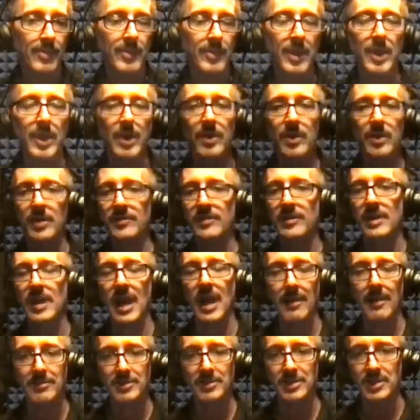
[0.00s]
there is an
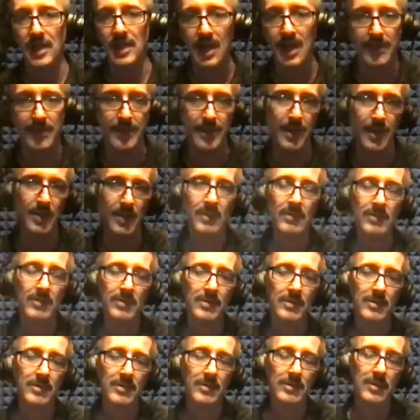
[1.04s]
option on there
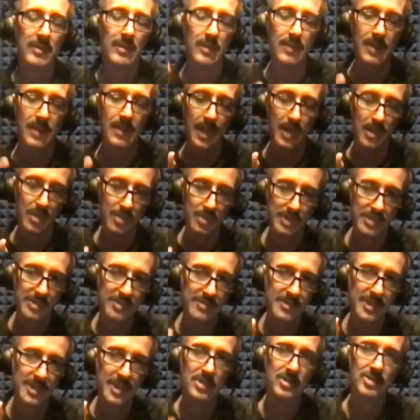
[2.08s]
that you can
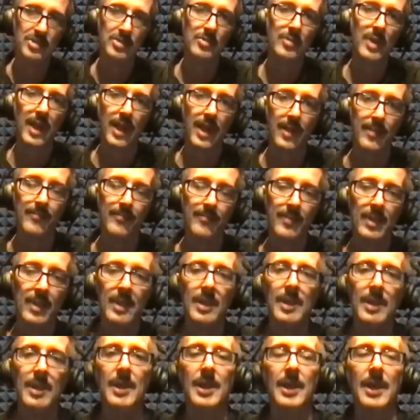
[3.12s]
just hit duet.
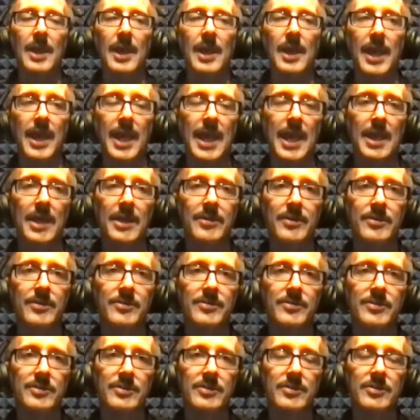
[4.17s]

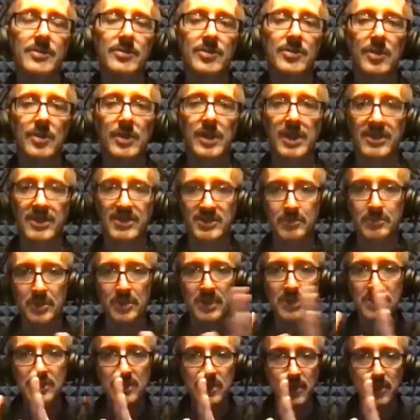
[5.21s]
And so that it
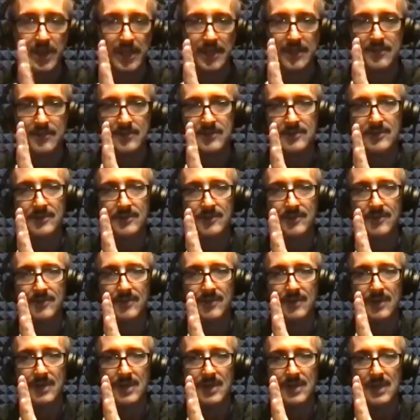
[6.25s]
split screens,
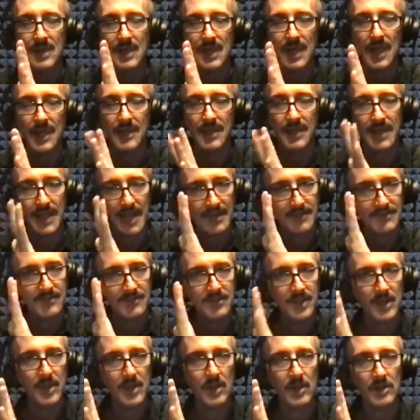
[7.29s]
and then it has
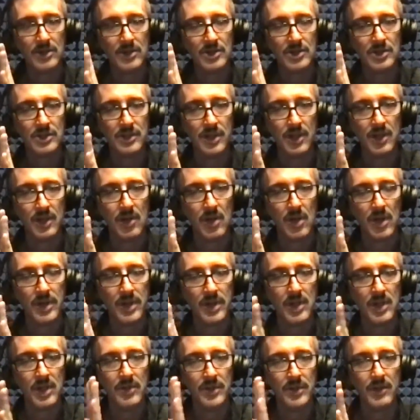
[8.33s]
their
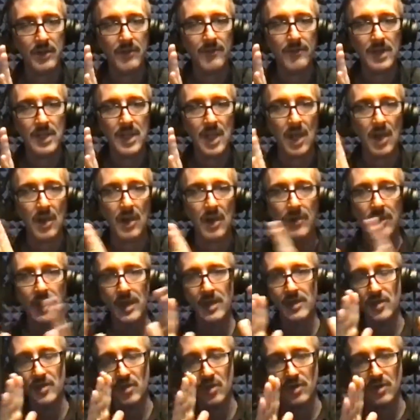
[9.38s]
audio and their video, and
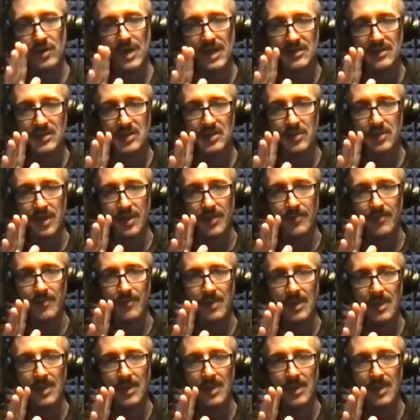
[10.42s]
then you're next to it.